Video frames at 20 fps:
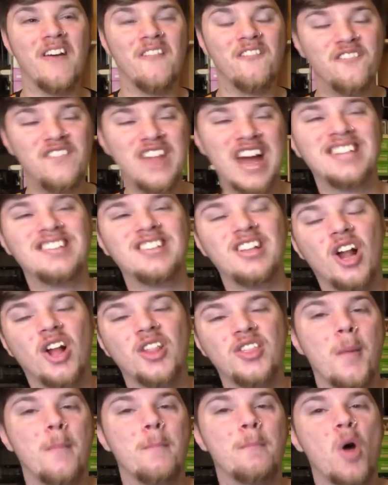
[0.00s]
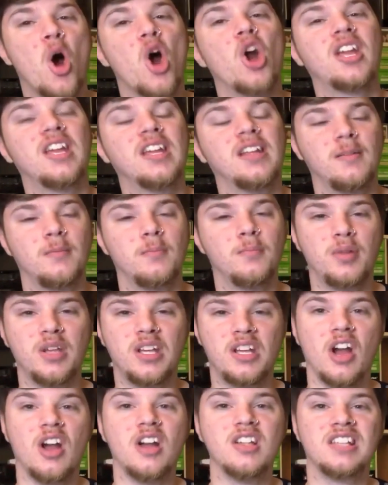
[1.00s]
affected on the market
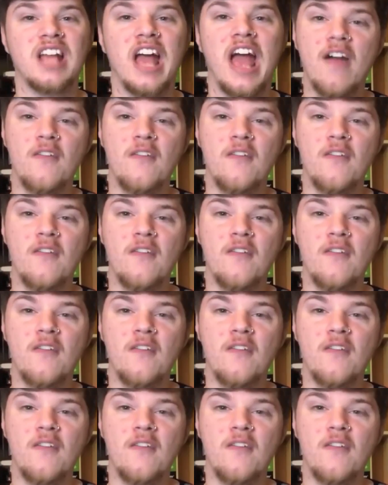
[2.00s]
because